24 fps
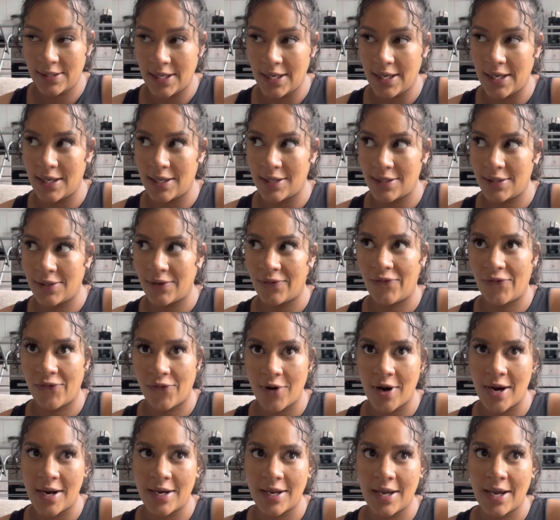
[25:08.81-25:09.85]
It is
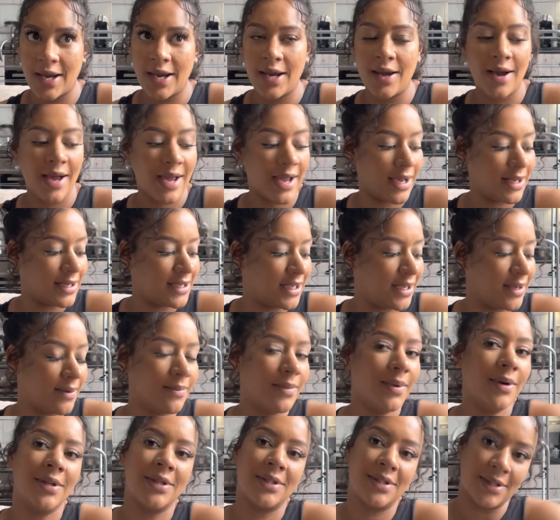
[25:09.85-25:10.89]
Friday. I had him
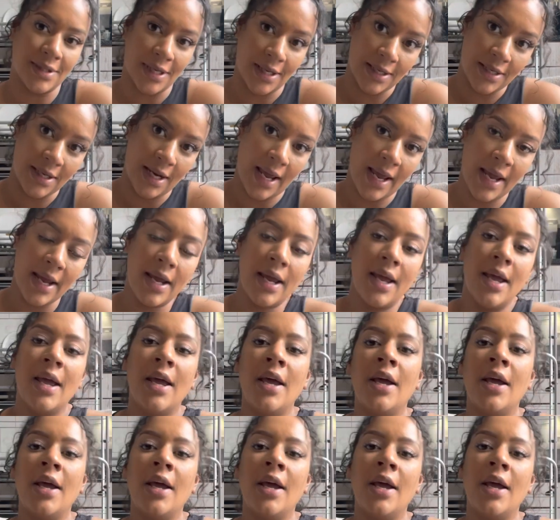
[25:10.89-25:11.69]
Sunday.